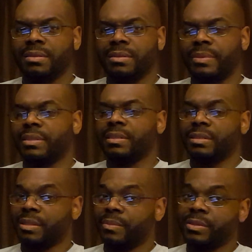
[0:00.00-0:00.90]
Especially
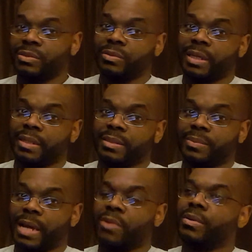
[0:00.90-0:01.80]
something that you can't
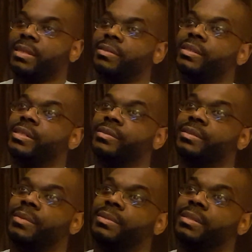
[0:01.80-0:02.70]
explain. I'd rather hear
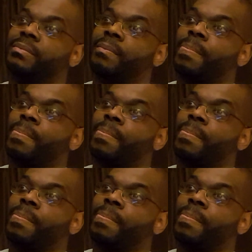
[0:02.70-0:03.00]
something